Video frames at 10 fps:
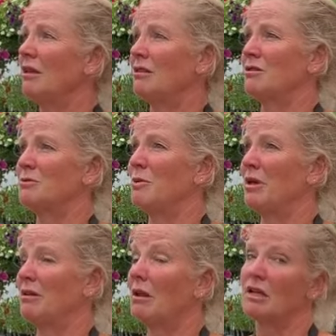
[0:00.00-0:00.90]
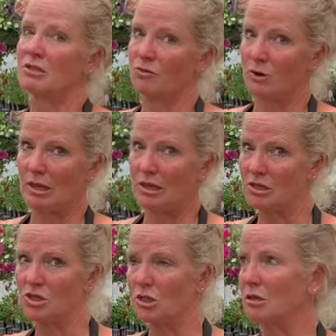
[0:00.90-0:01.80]
There's been lots of rain
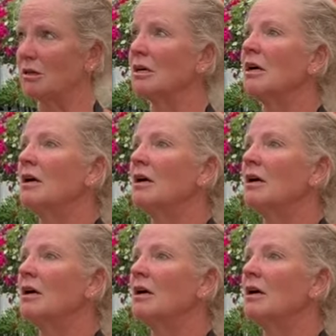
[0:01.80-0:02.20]
this year